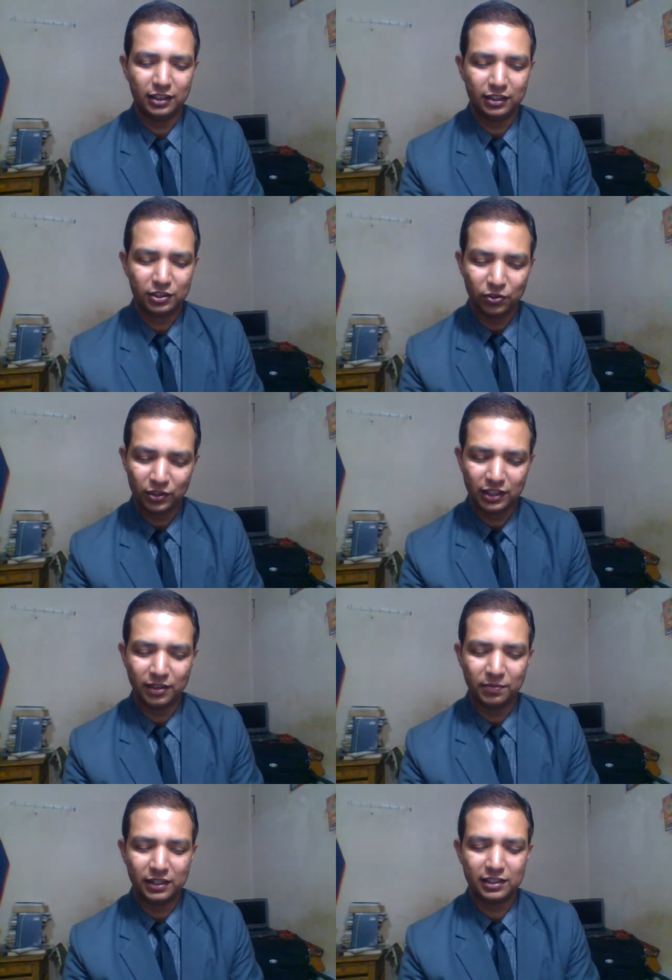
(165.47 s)

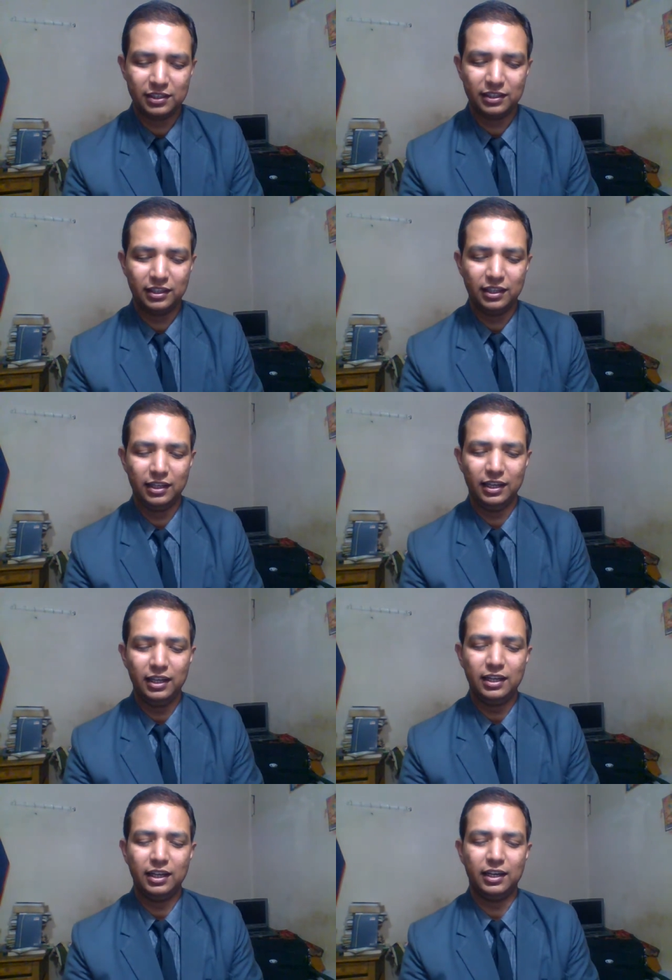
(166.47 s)
shortcomings
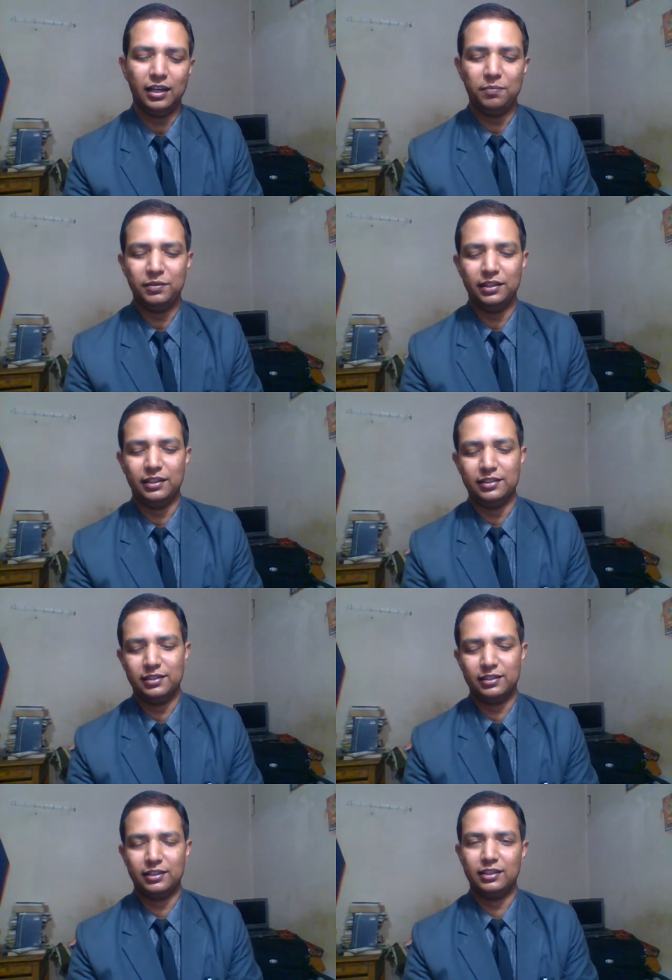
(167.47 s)
in her
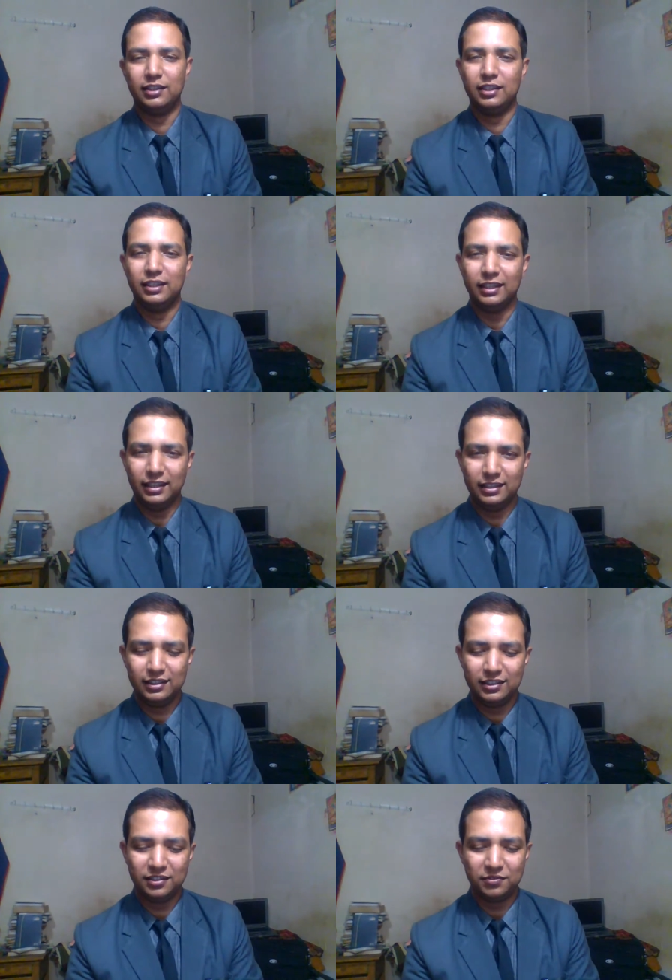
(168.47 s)
appearance.
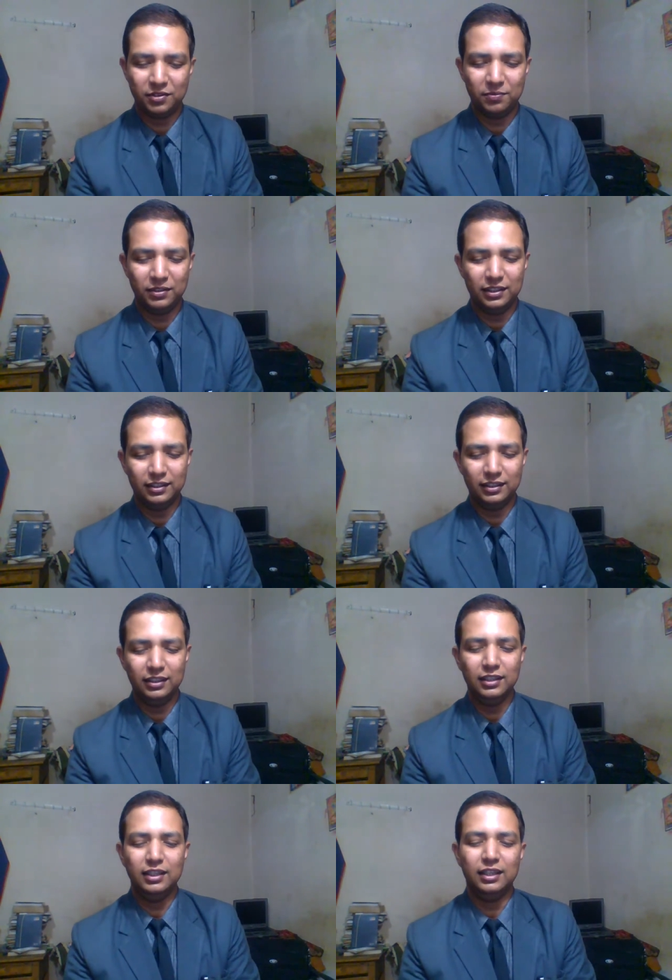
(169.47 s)
Hence, from here,
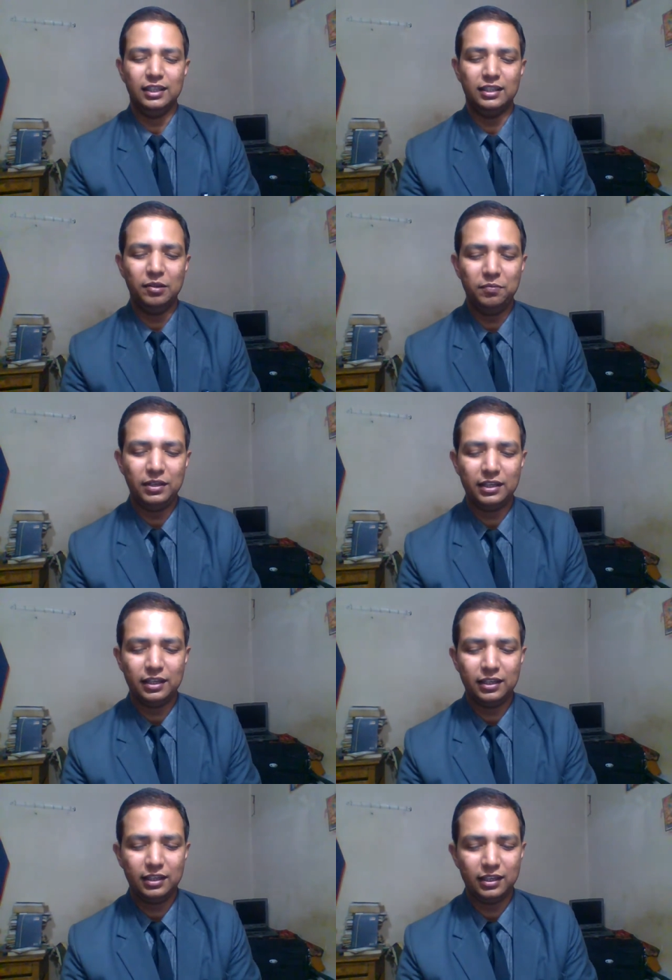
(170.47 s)
the
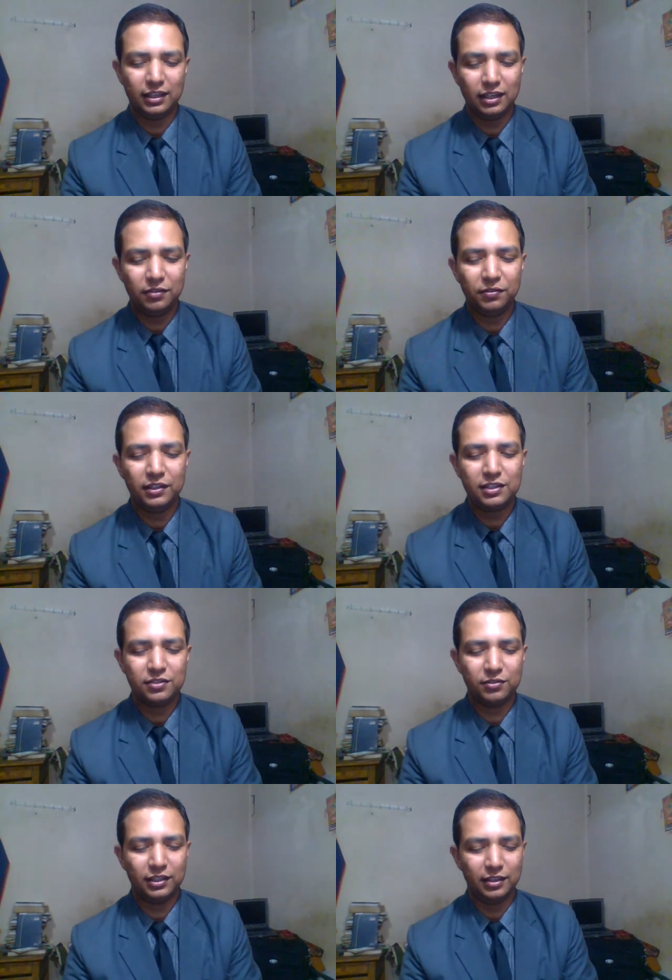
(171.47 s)
mirror refers
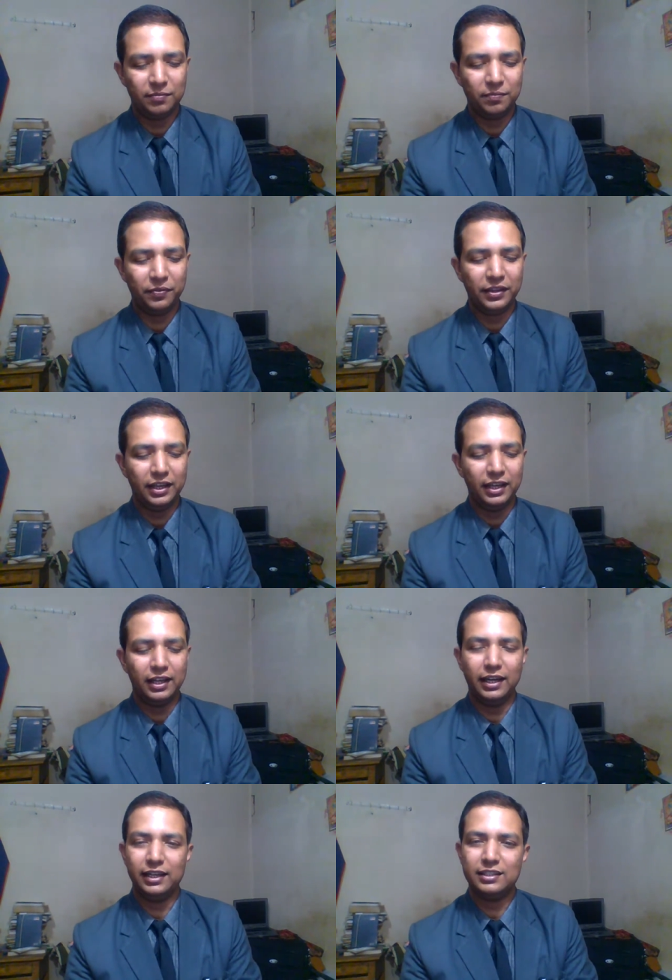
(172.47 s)
to them
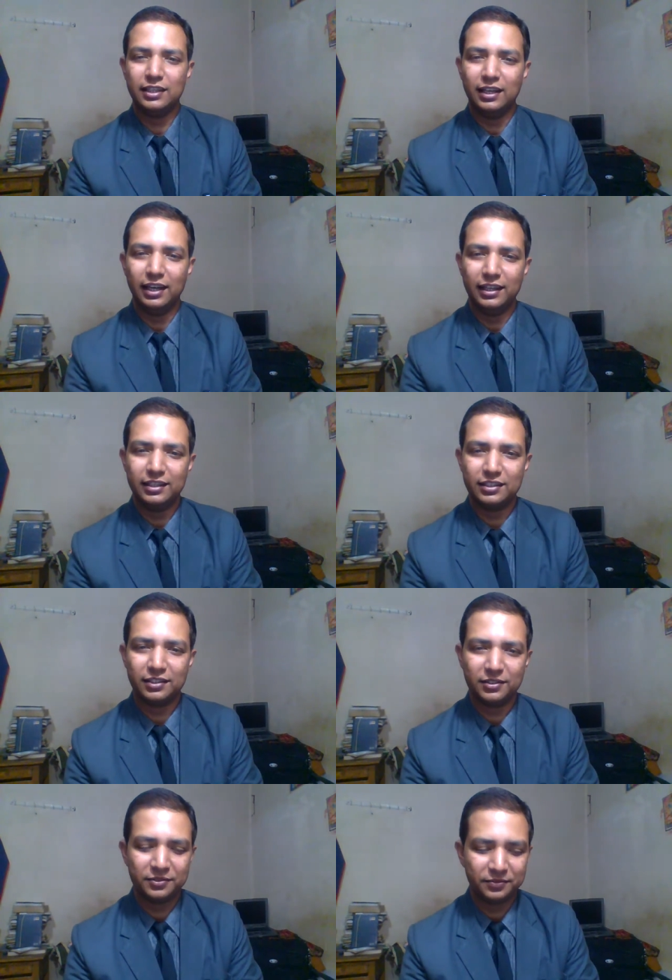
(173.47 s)
as liars.
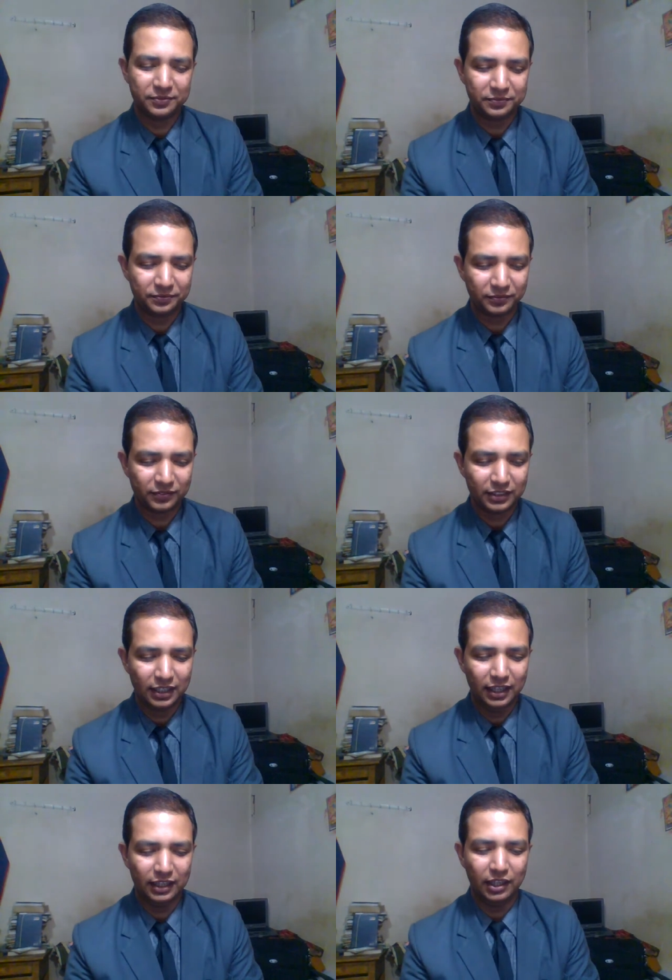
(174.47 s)

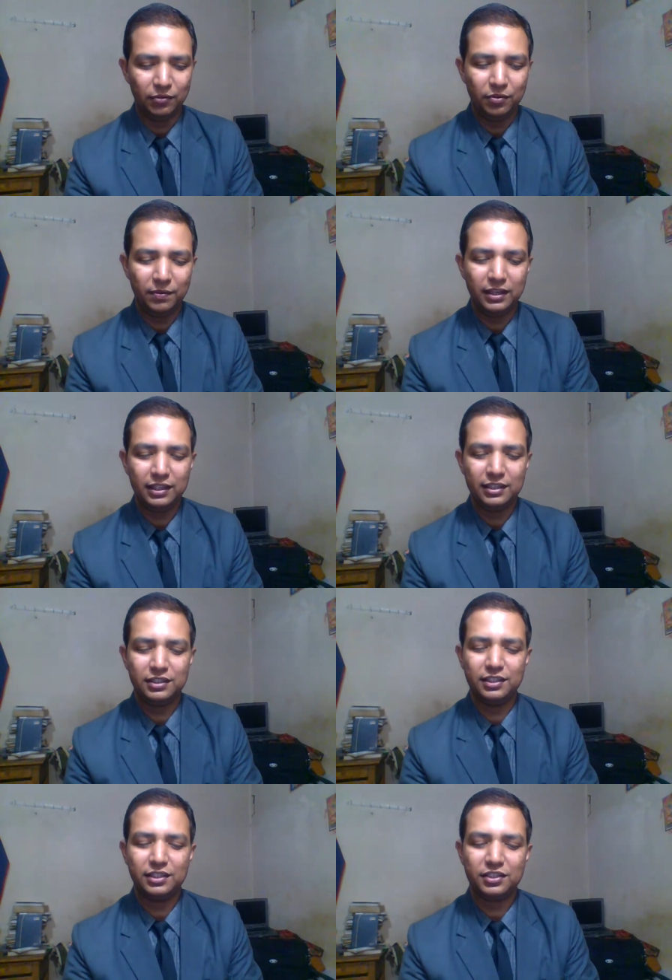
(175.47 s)
The woman is
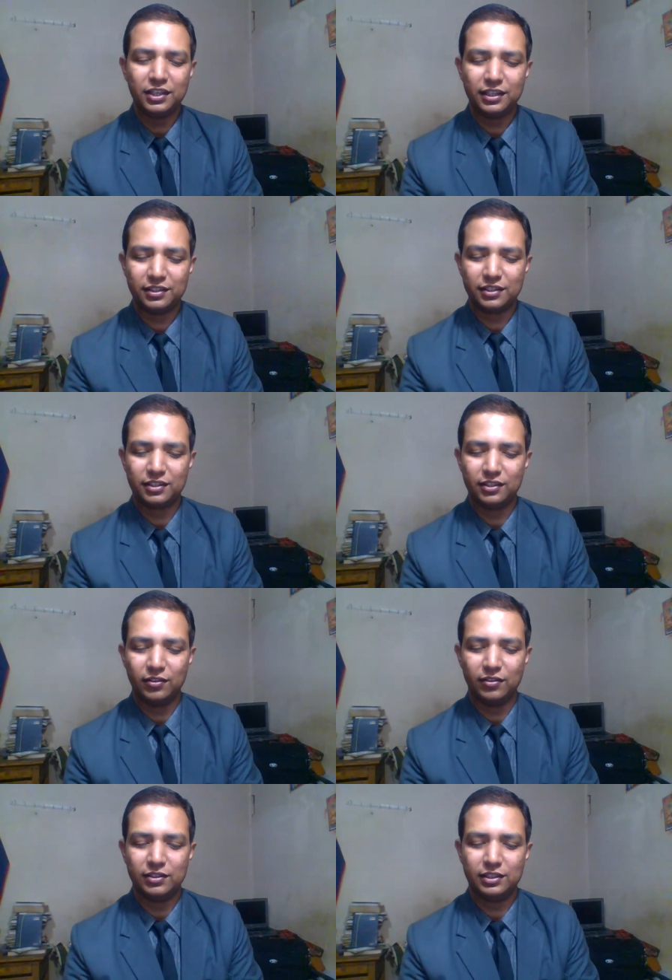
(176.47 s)
distressed
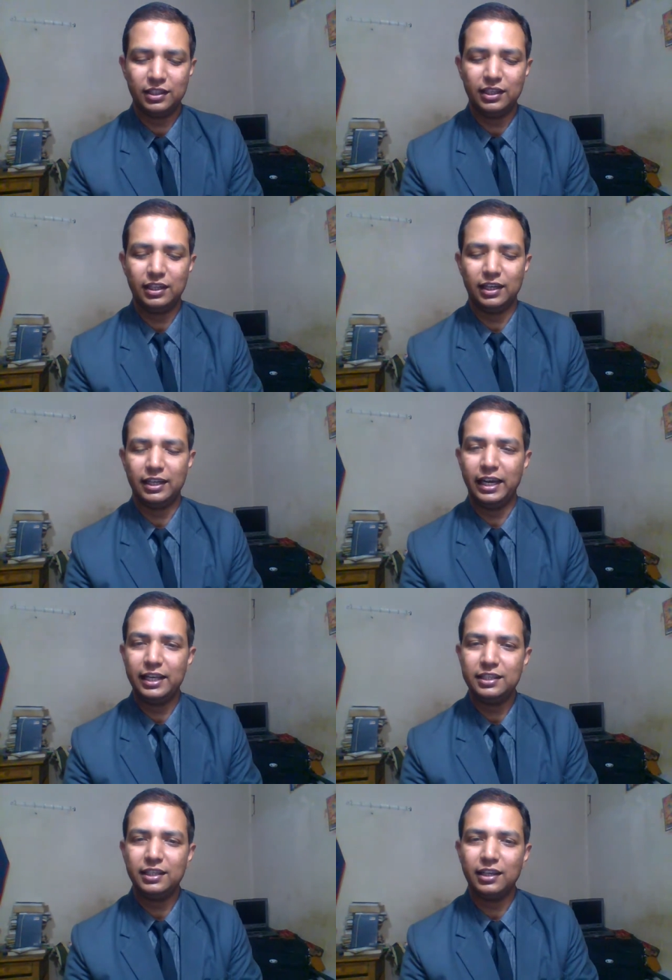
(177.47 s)
on seeing her
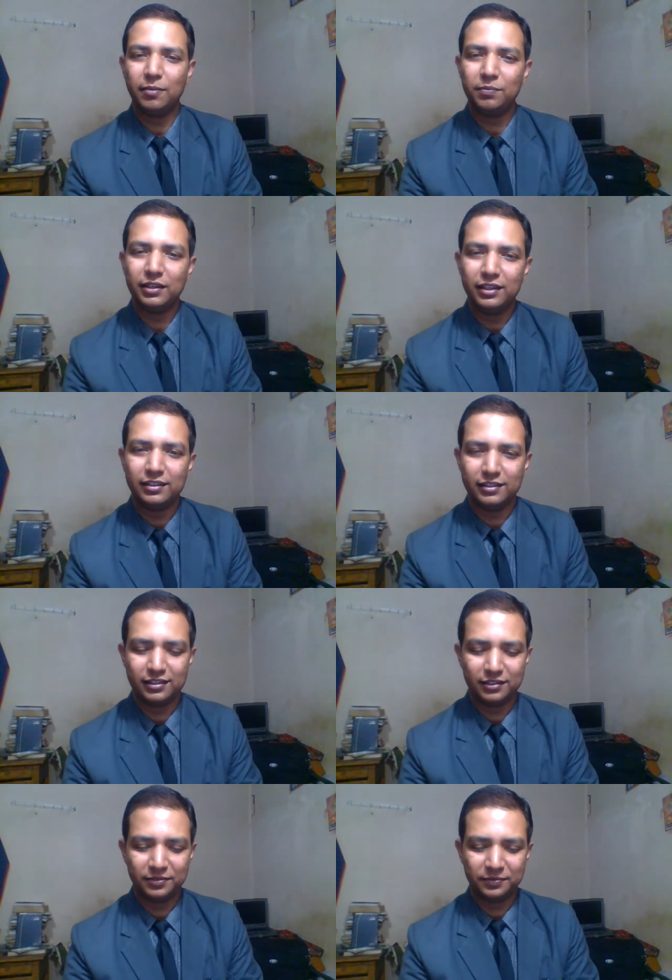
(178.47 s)
aging appearance